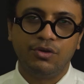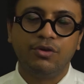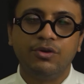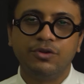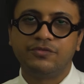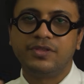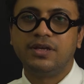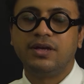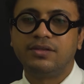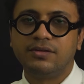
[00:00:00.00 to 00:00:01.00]
all of the
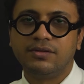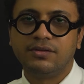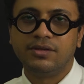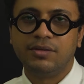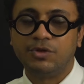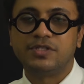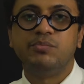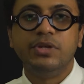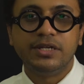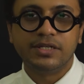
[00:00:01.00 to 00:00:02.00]
other
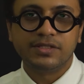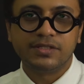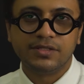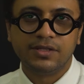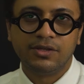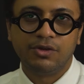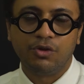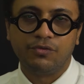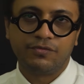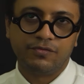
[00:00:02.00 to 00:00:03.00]
possibilities
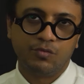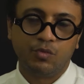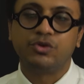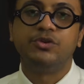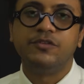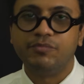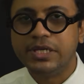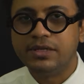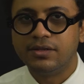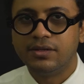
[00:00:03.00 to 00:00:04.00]
of what could have
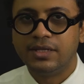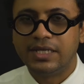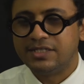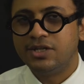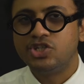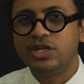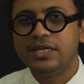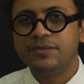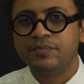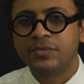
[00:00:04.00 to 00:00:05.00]
been.
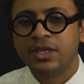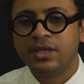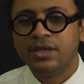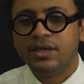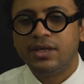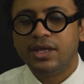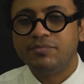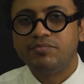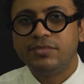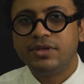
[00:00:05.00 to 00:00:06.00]
Essentially,
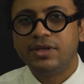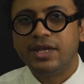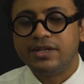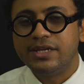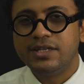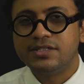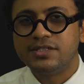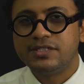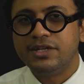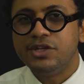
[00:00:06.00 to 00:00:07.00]
it creates
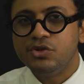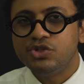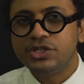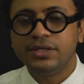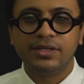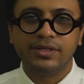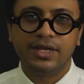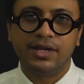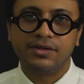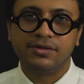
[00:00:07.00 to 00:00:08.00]
this illusion
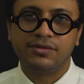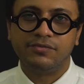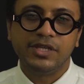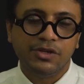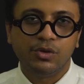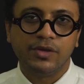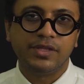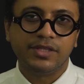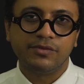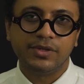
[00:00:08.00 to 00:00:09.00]
that we know
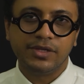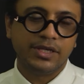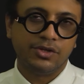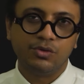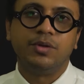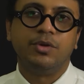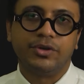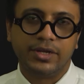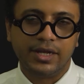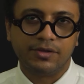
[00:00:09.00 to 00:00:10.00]
everything we need to know
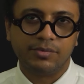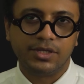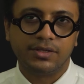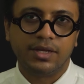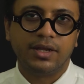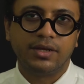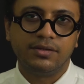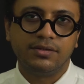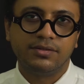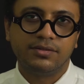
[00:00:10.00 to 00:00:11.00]
about anatomy.
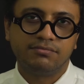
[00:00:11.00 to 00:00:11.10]
And